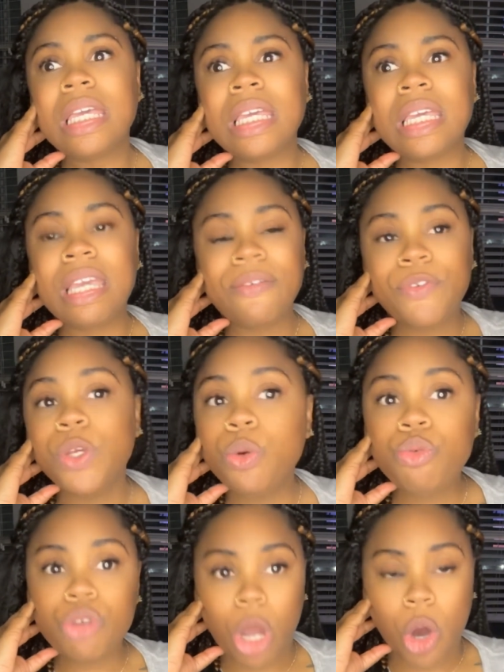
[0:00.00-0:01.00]
If you
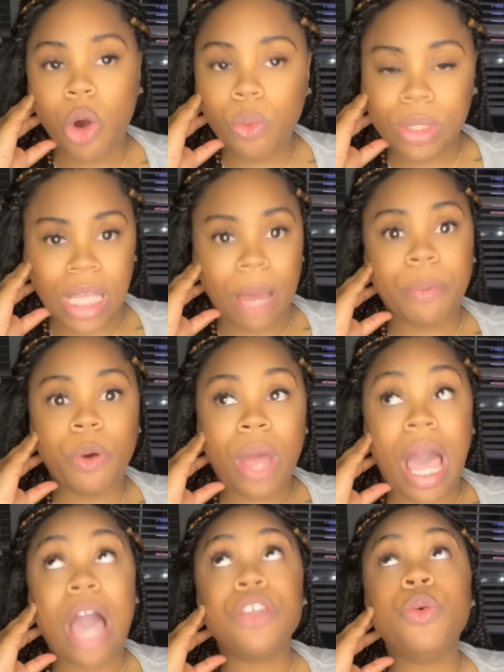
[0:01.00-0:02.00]
know what type of,
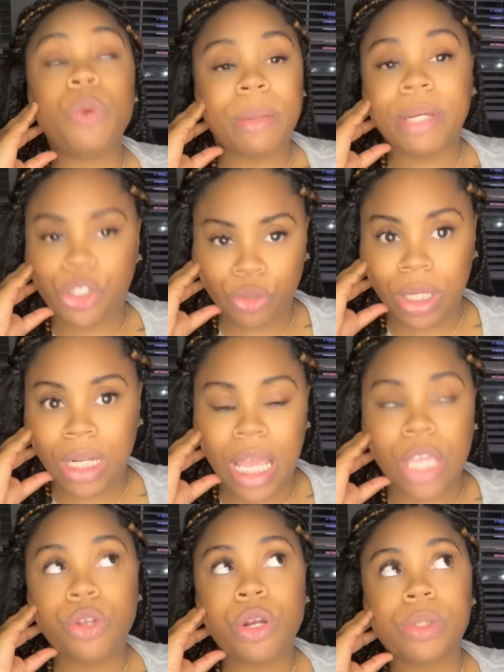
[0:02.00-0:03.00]
how you want to be treated,
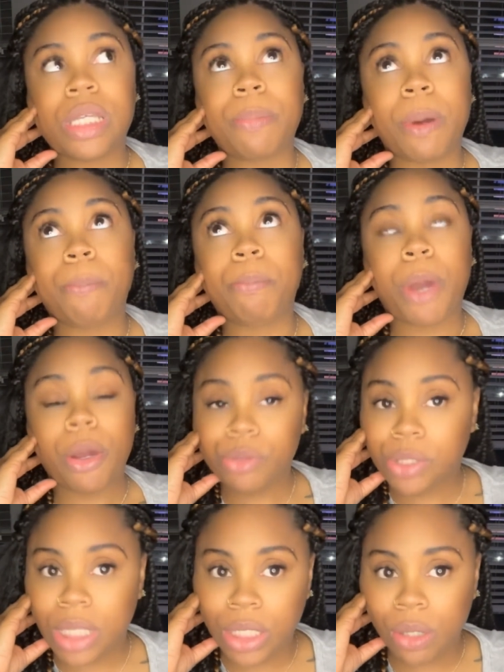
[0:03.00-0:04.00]
and you know what type of
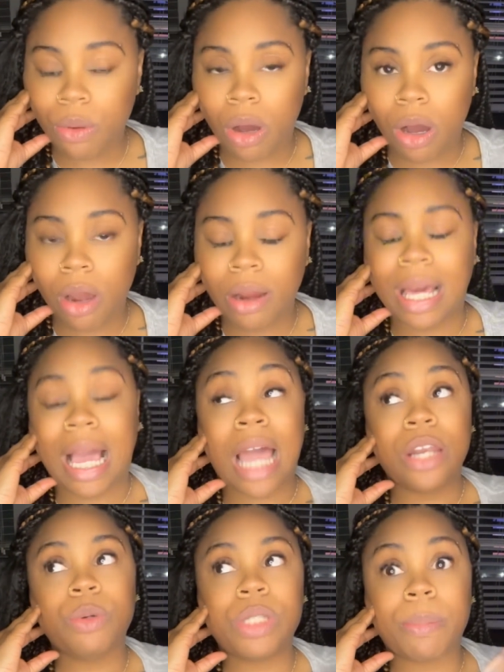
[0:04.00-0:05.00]
person you are, like, I
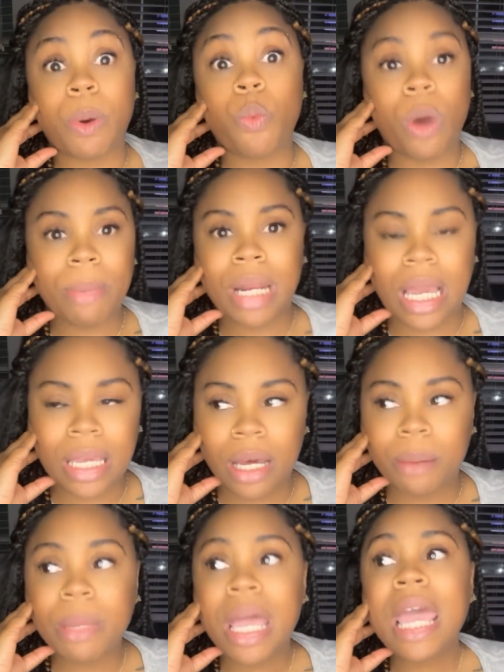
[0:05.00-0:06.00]
know what type of woman I
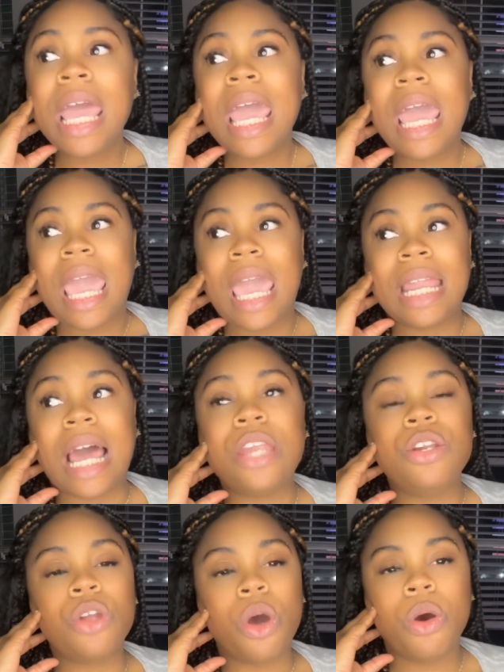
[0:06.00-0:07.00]
am, and I
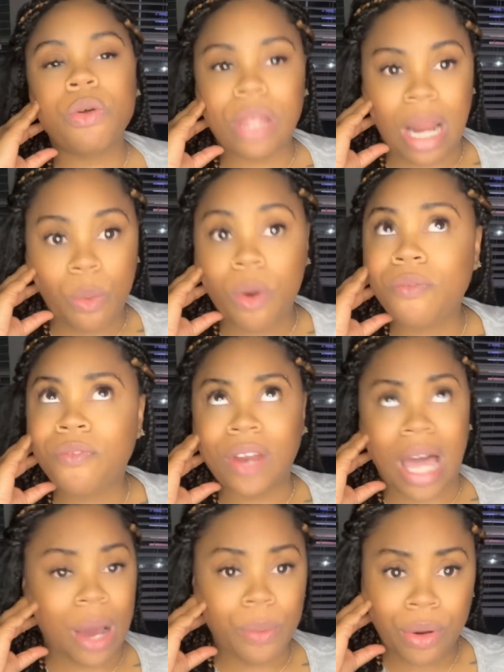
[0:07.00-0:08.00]
know that I want
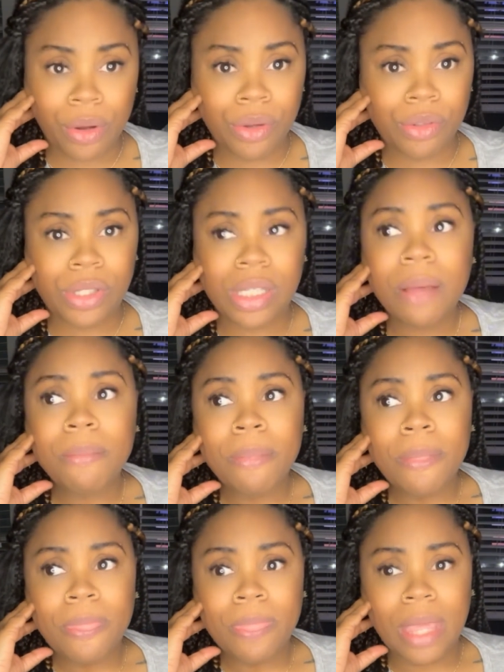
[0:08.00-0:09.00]
flowers
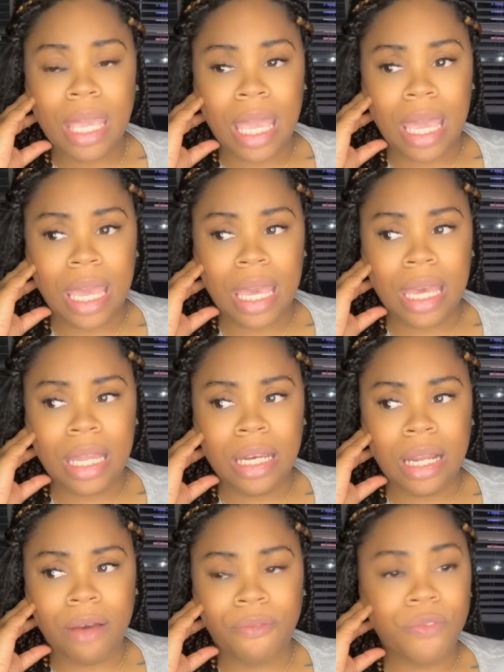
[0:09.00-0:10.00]
and
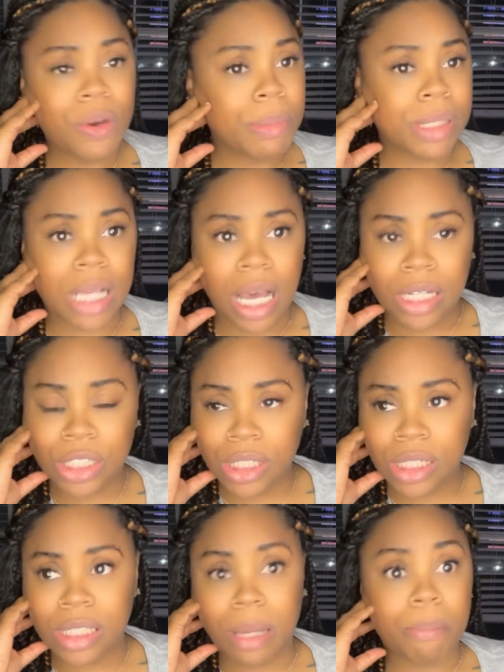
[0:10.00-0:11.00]
foot
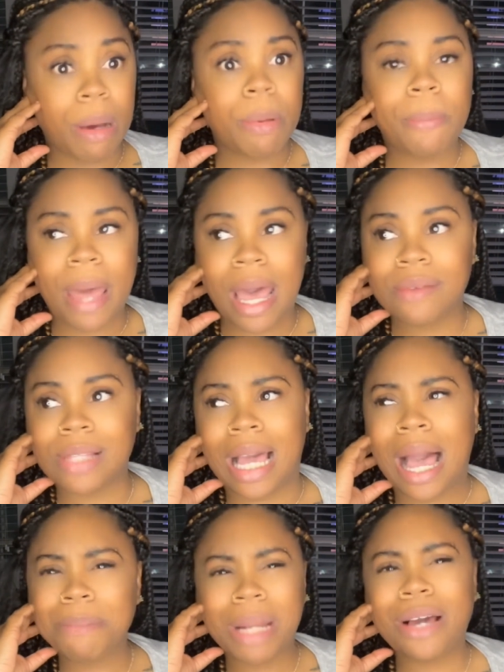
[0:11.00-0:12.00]
massages and bubble baths. Like,
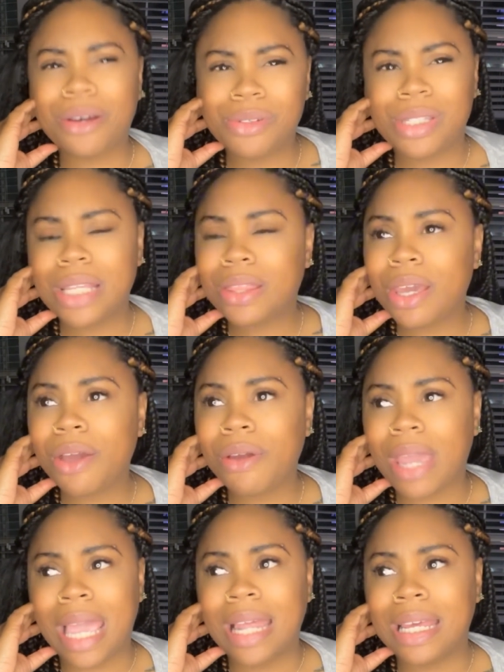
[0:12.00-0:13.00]
I'm not gonna sit there
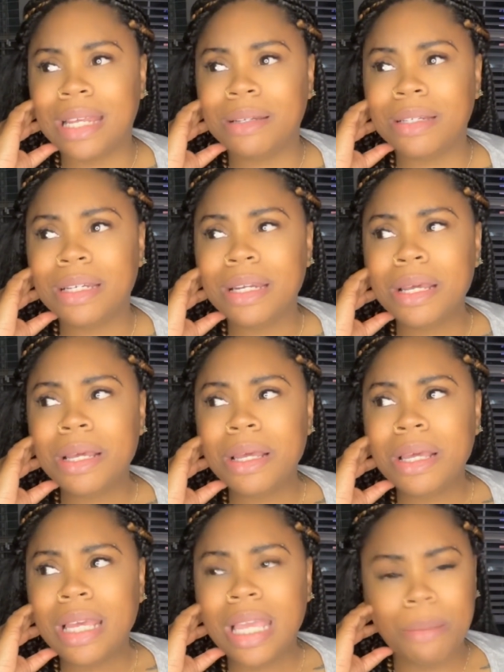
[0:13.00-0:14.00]
and
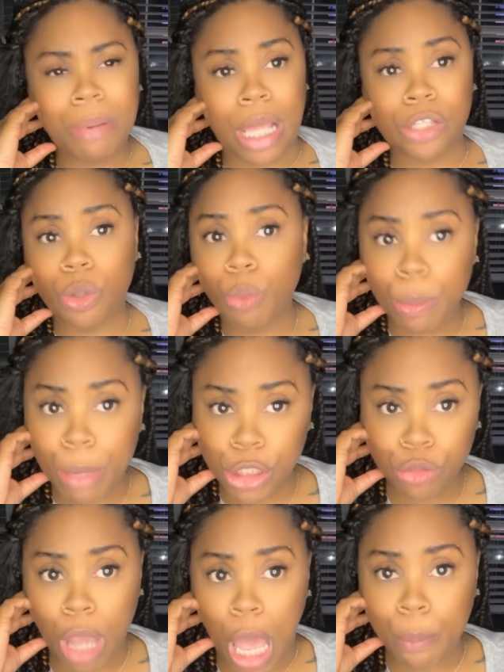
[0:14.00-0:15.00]
he be like, so what makes
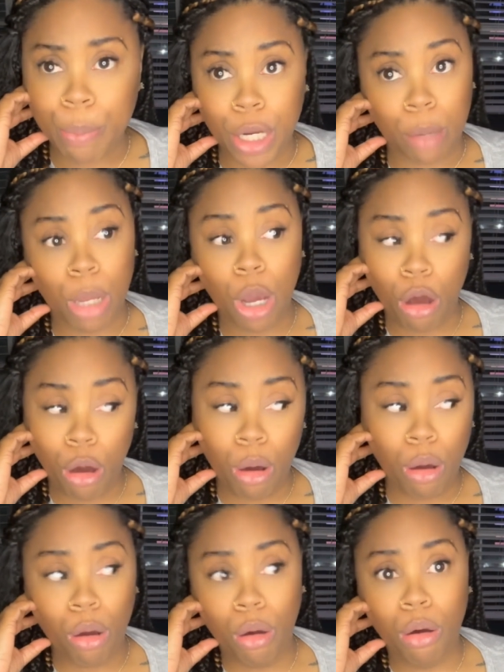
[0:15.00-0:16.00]
you happy? like,
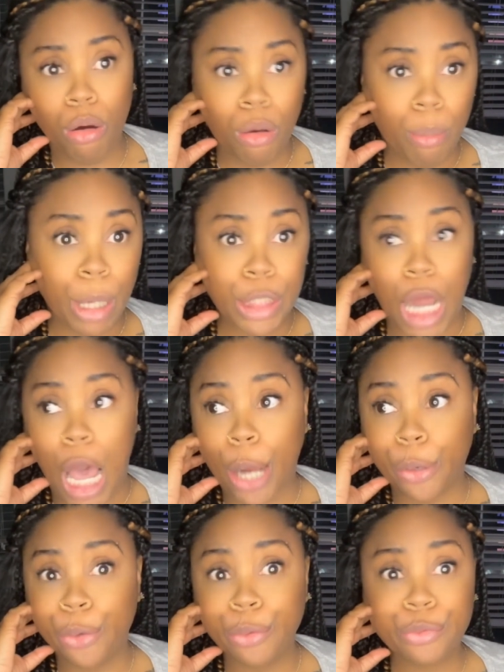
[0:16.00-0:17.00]
oh,
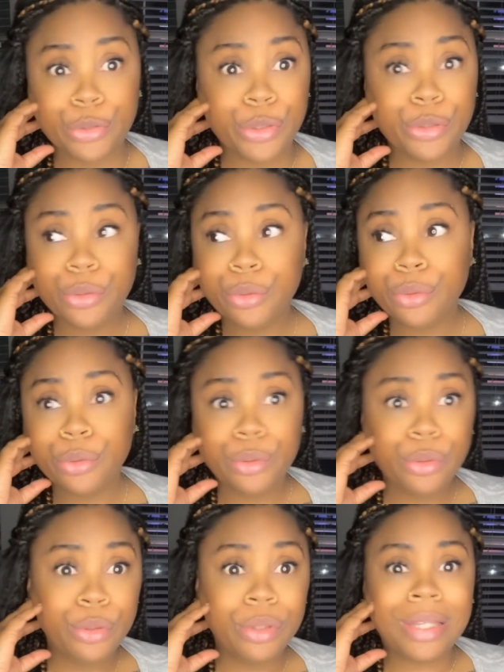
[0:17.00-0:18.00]
McDonald's.
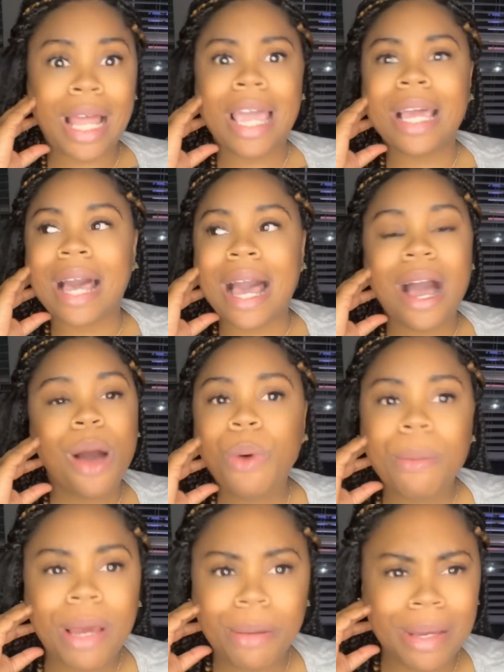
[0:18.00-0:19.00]
Like, I don't
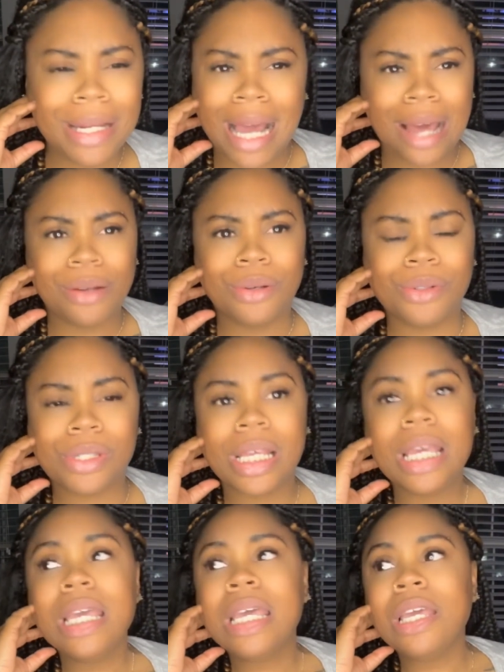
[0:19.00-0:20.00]
want me at McDonald's
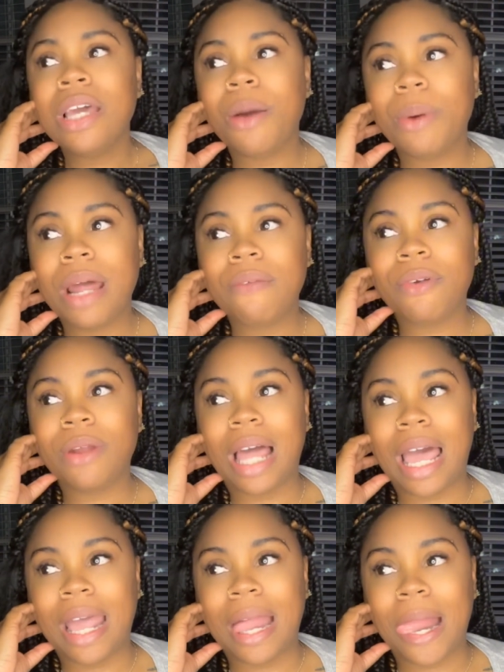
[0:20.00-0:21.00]
or whatever.
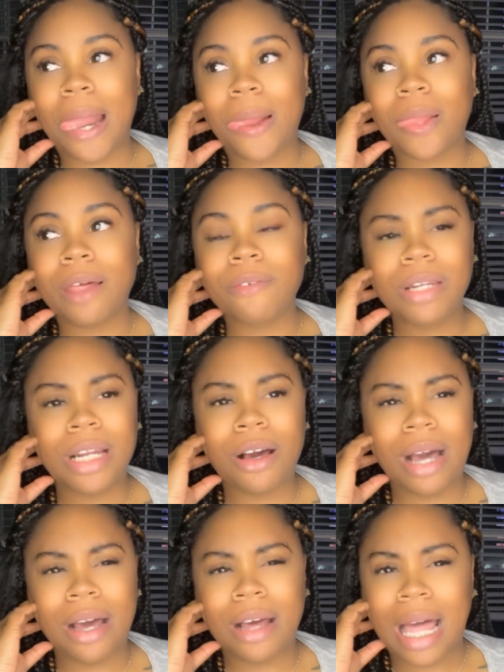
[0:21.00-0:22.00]
Like, you know,
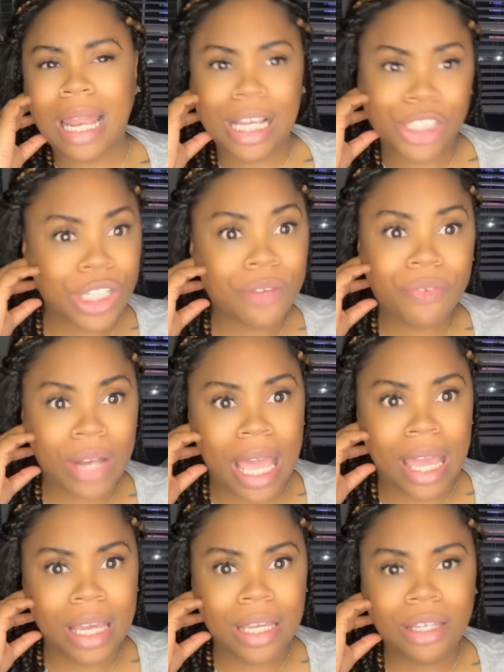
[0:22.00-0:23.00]
I like
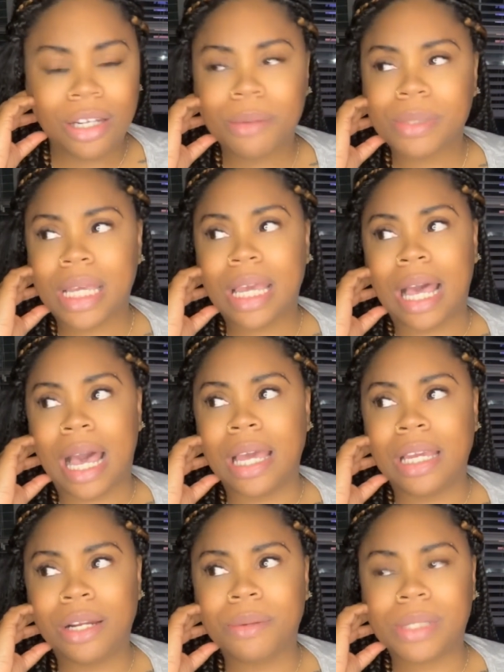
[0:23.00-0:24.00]
Chick-fil-A. You know what I'm saying?
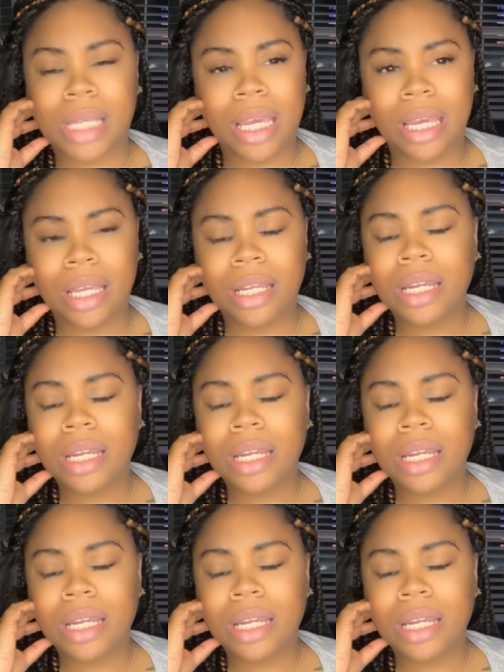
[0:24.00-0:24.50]
You know what I'm saying?